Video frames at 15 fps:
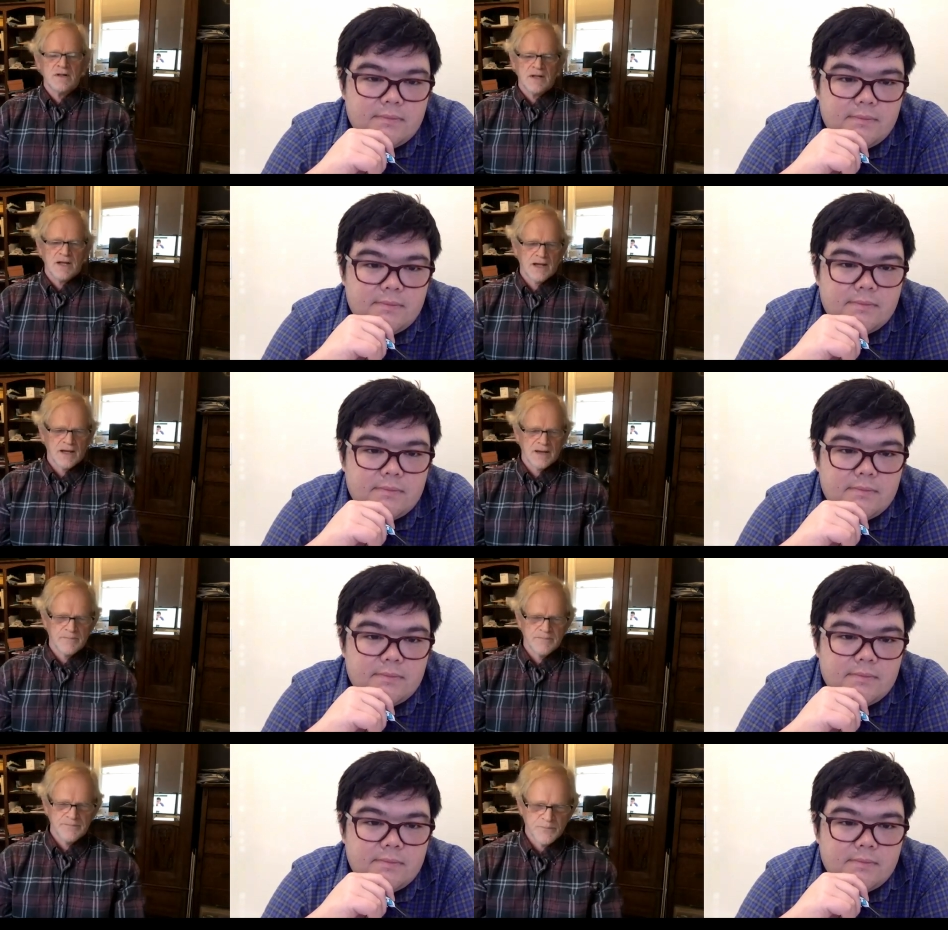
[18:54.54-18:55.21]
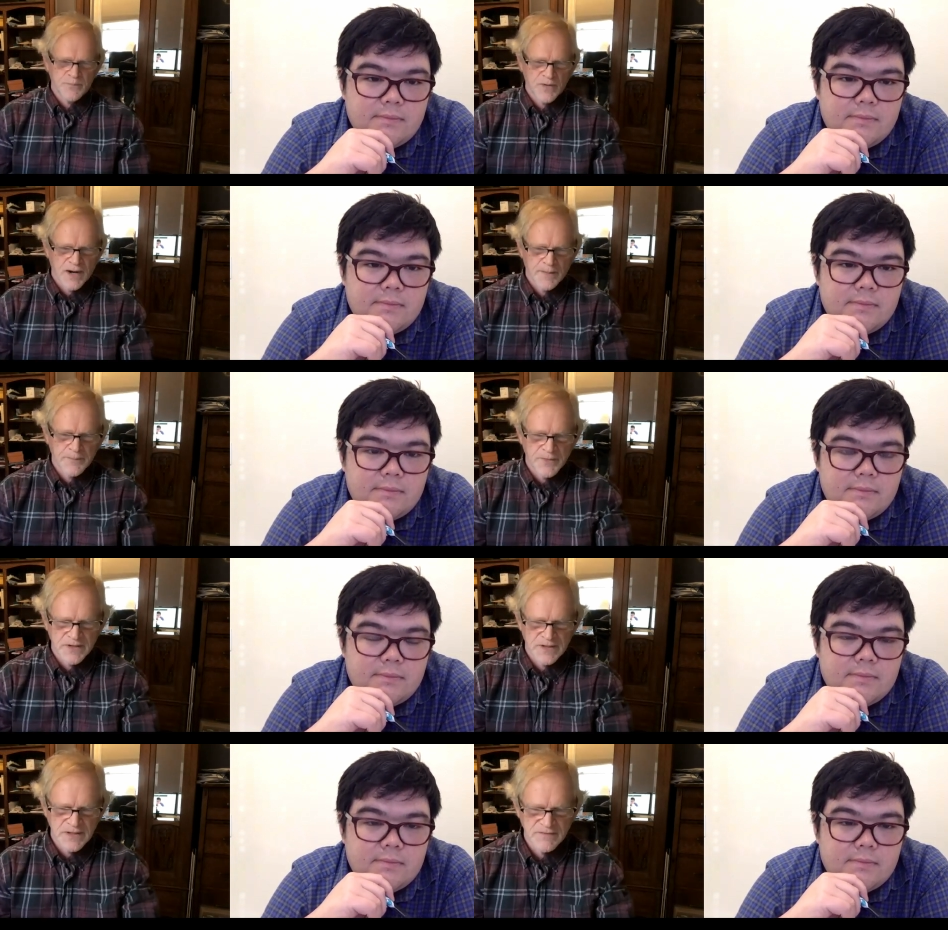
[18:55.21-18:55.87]
Speaker 1: uh,
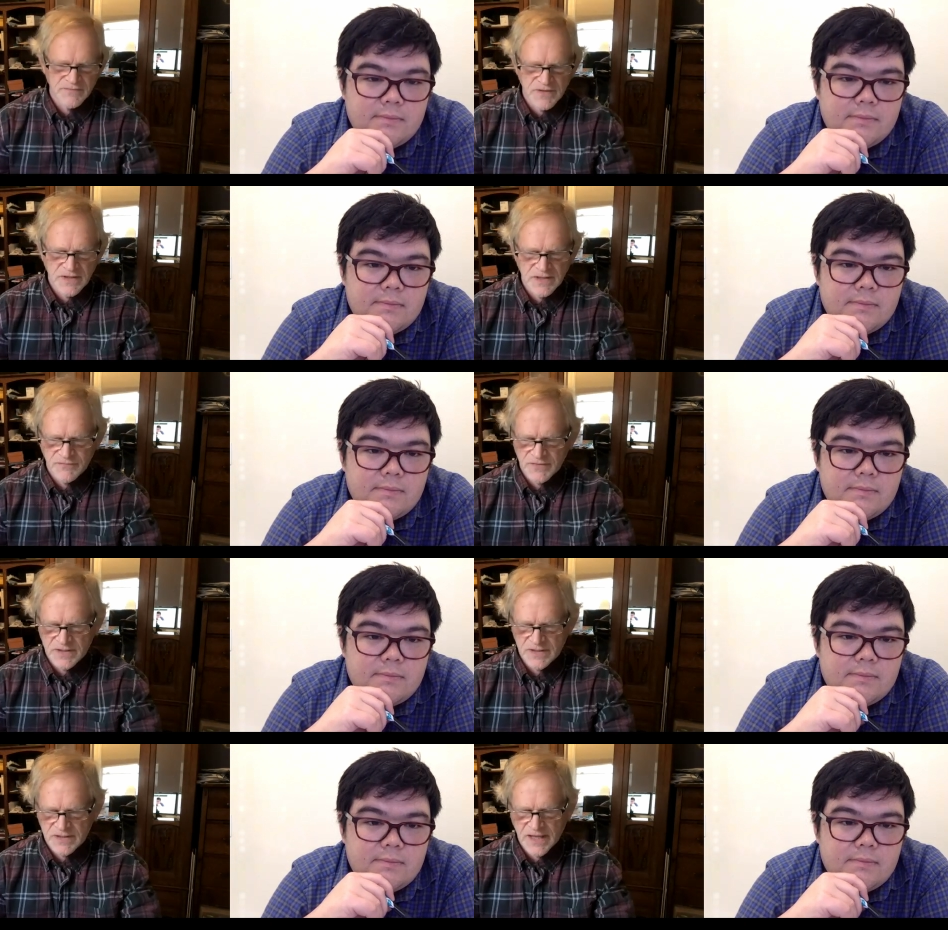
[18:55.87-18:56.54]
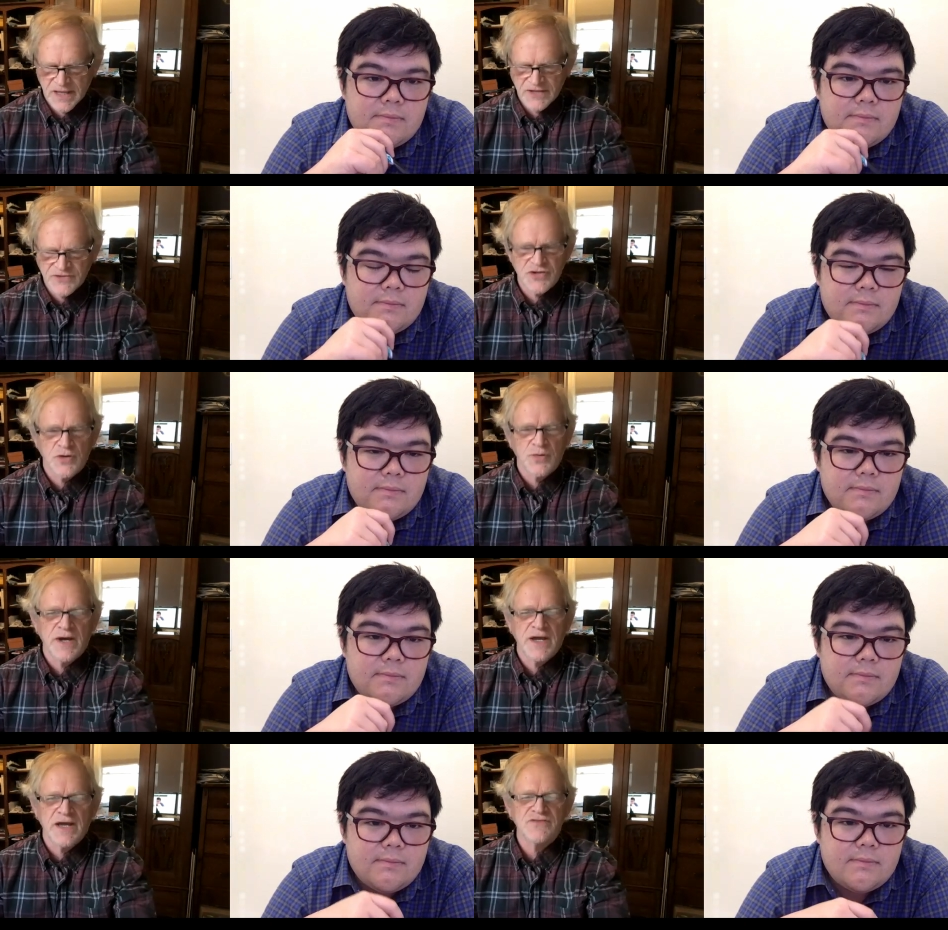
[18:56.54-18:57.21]
property, even in
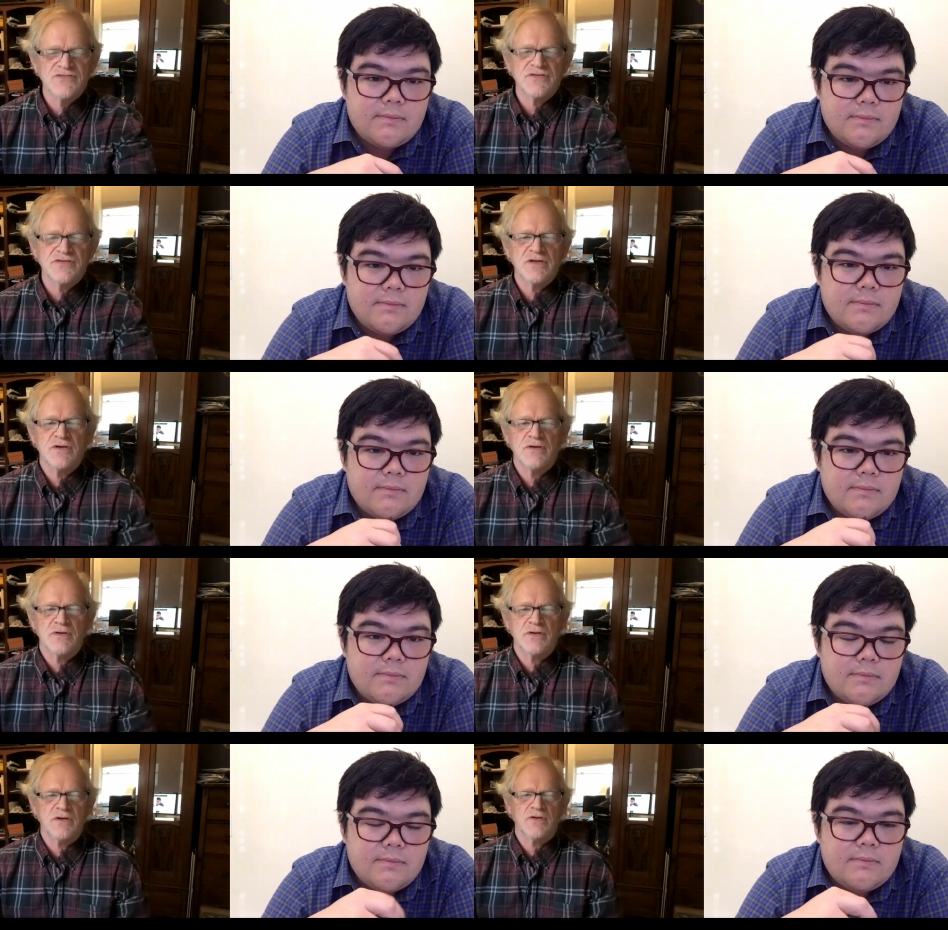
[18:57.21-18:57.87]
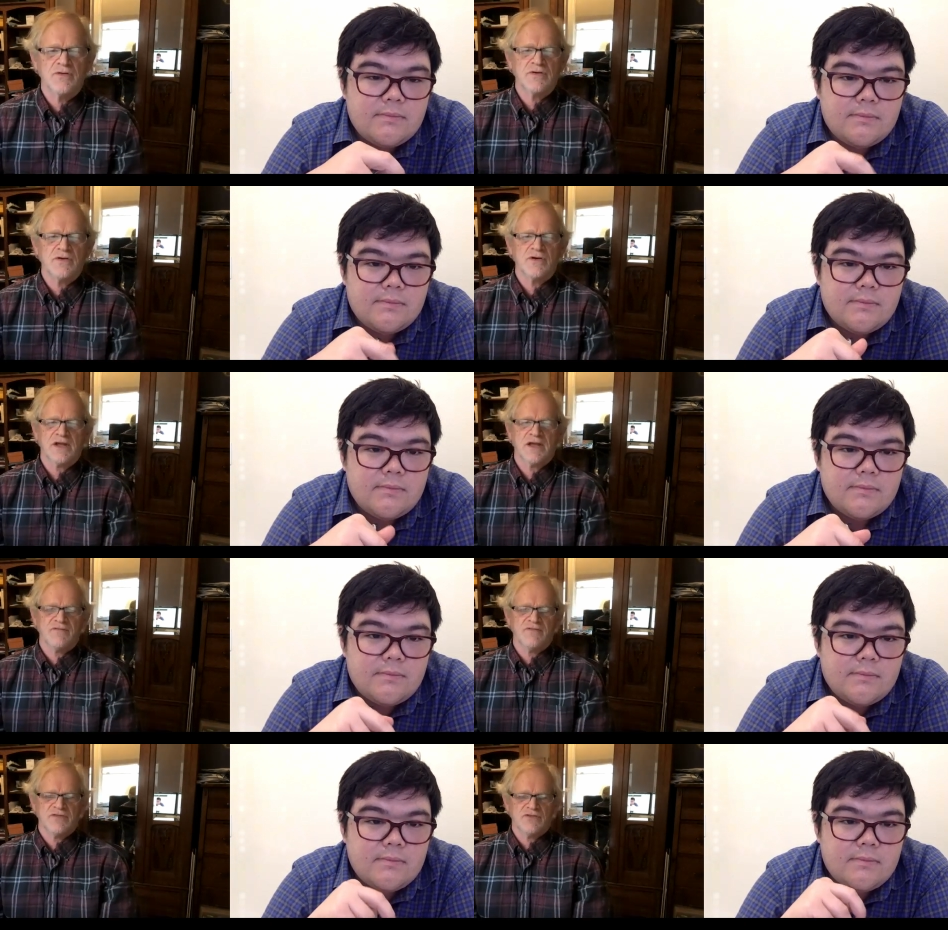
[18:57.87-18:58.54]
HOAs, you, you, you're
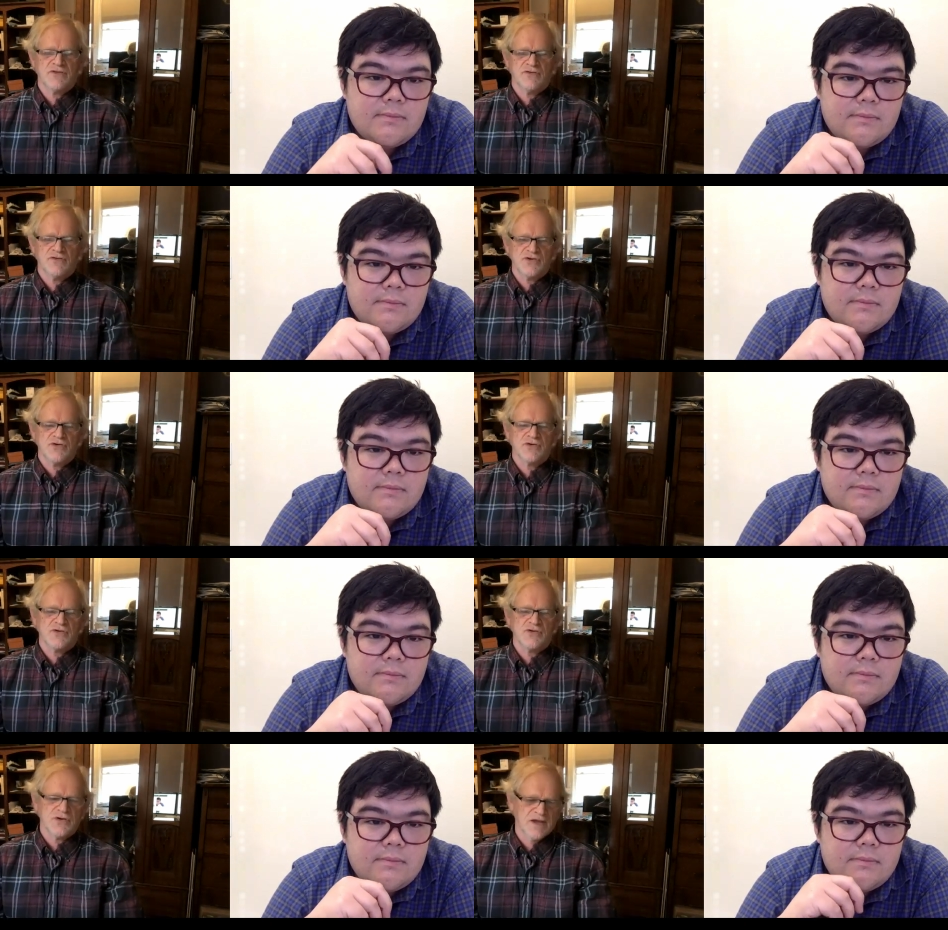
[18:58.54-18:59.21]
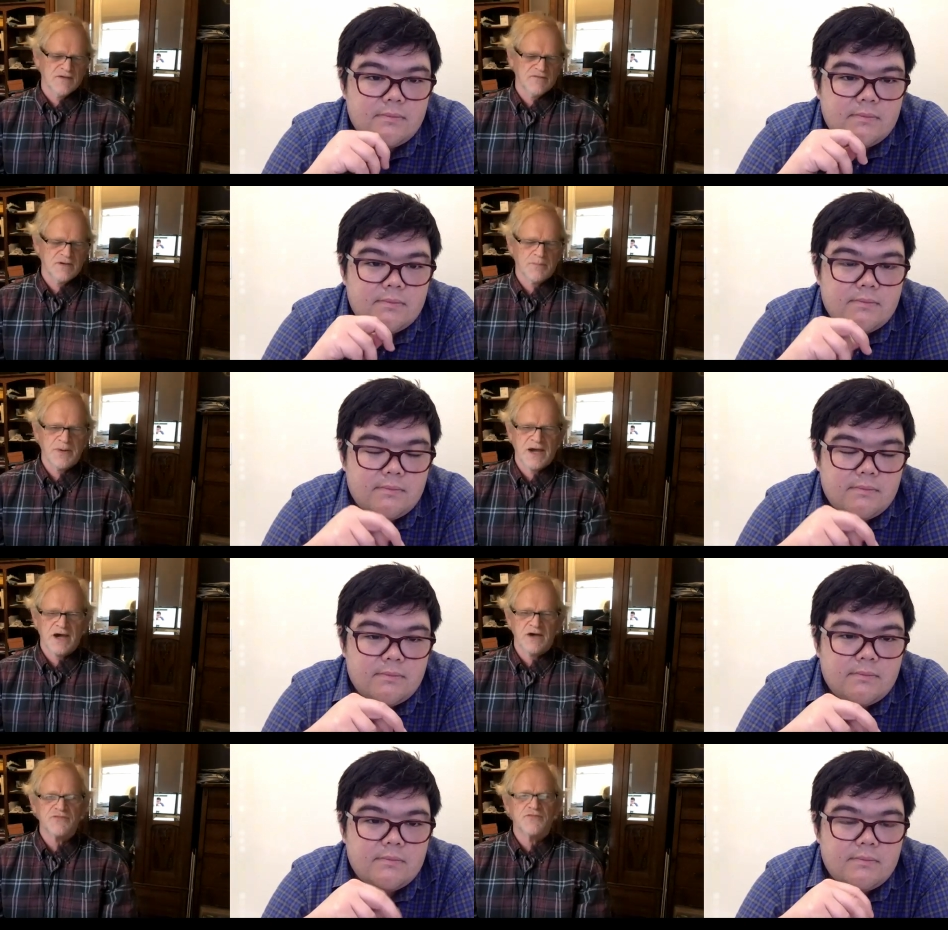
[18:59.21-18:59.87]
given you're given a
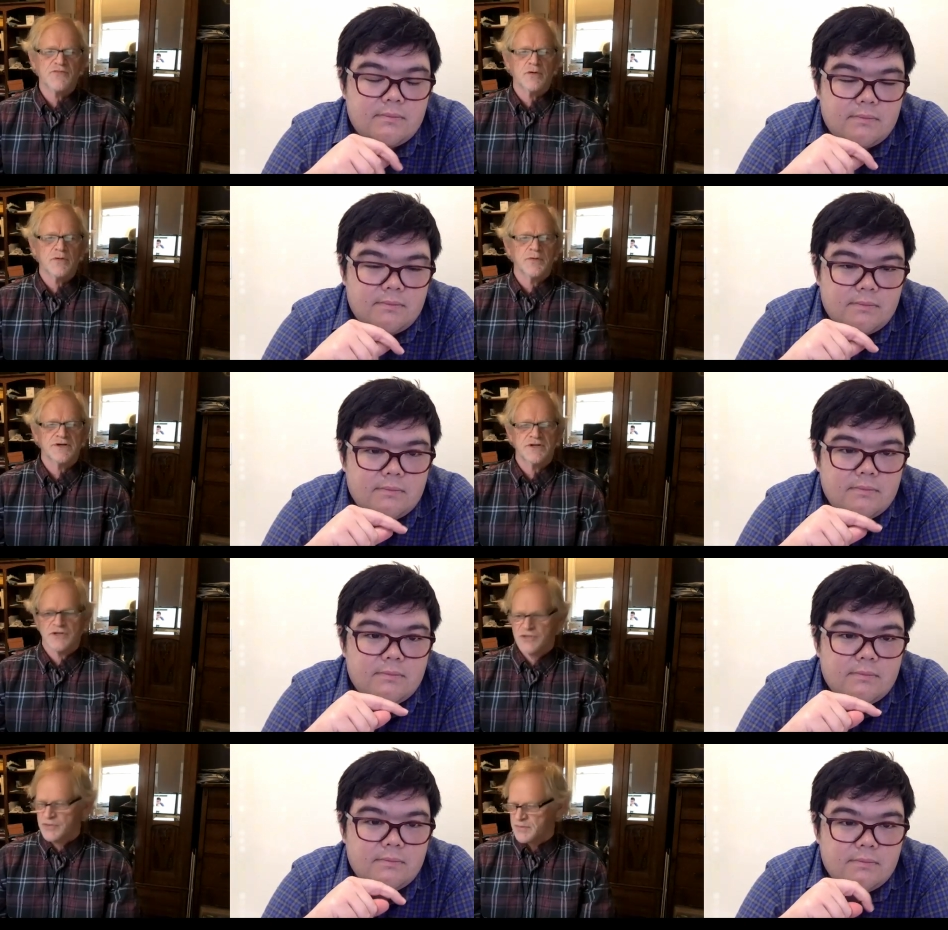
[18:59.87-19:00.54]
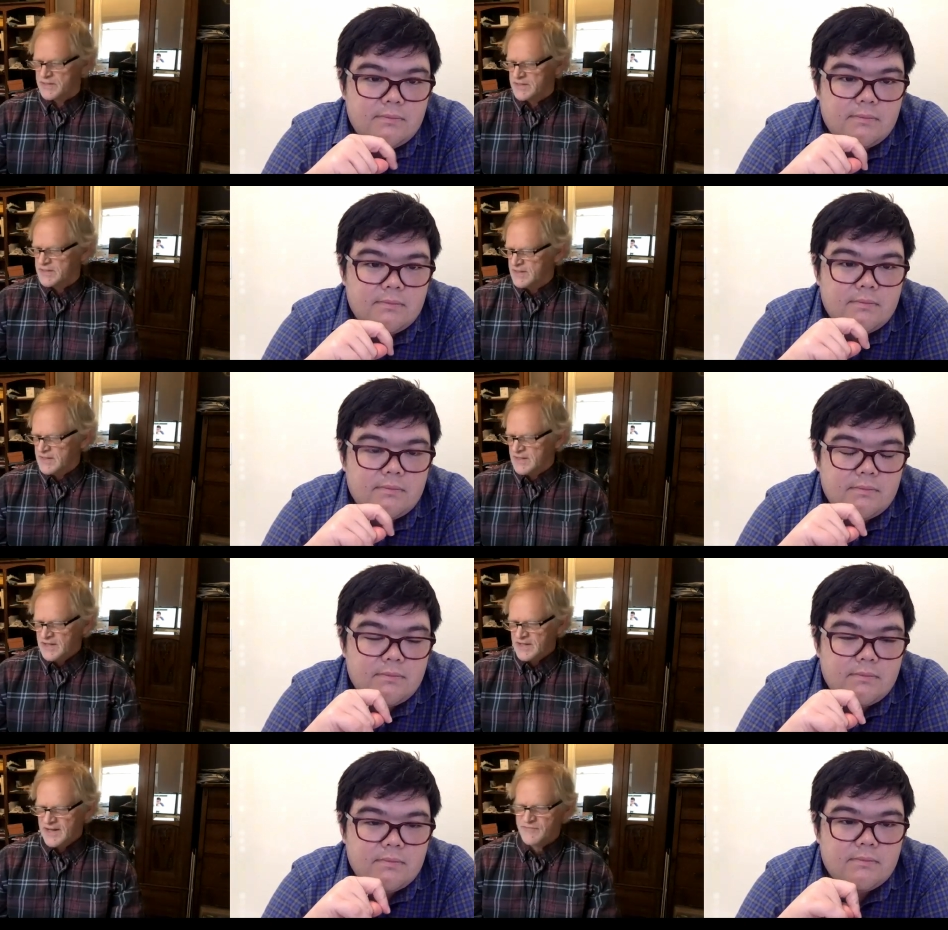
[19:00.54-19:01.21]
path forward to do it.
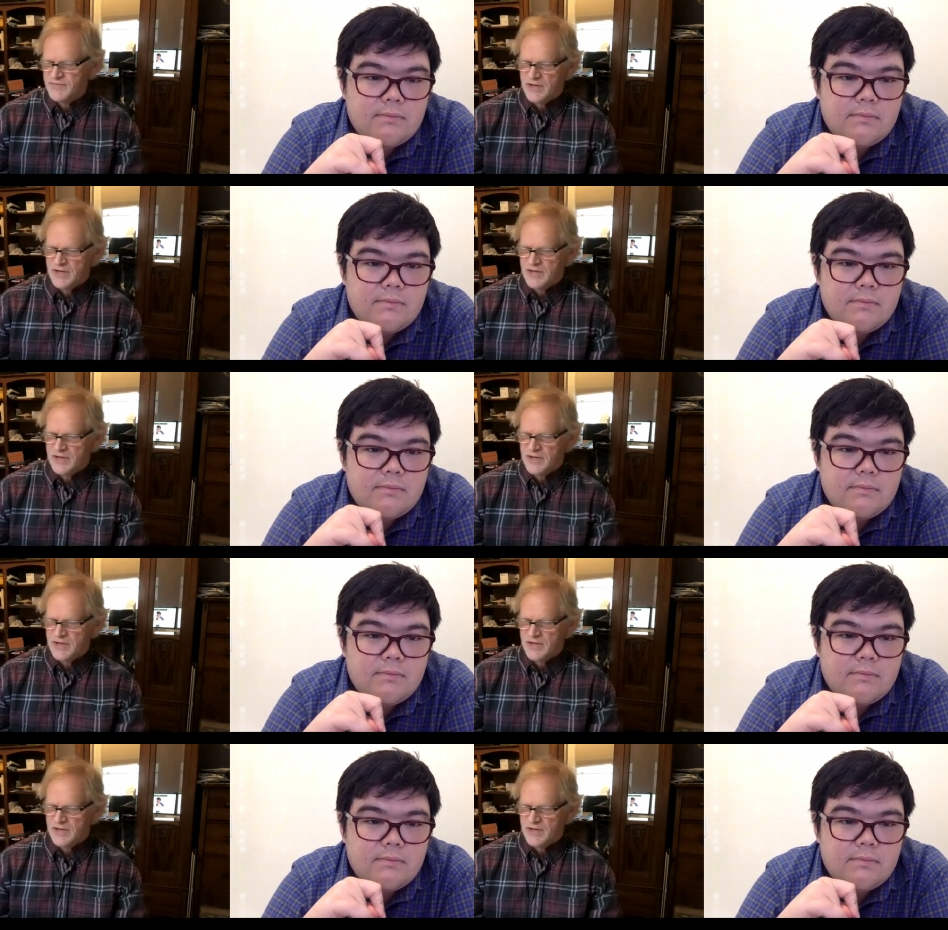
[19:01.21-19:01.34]
You have